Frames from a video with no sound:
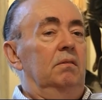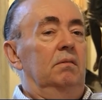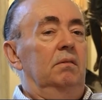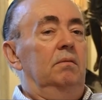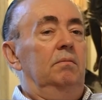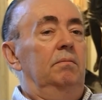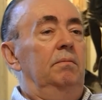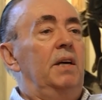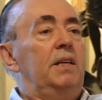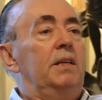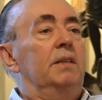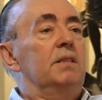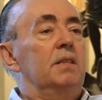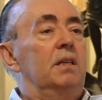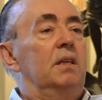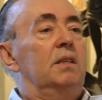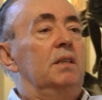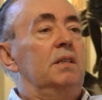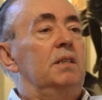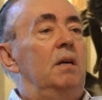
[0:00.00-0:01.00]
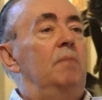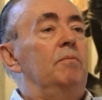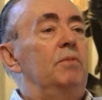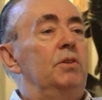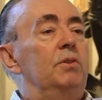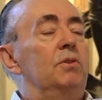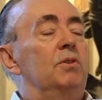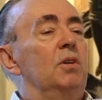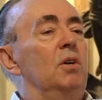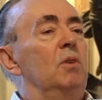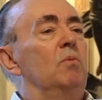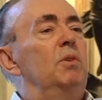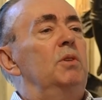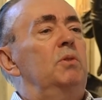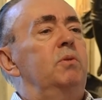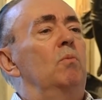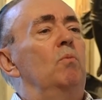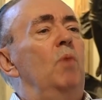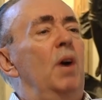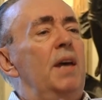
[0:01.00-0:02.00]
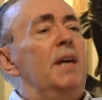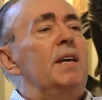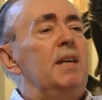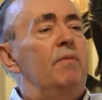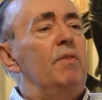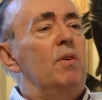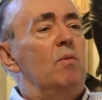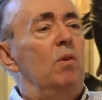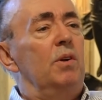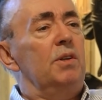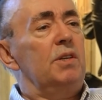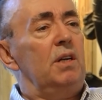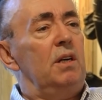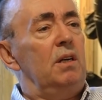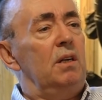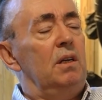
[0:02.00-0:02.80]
mechanistic assumptions which were weighing everyone down.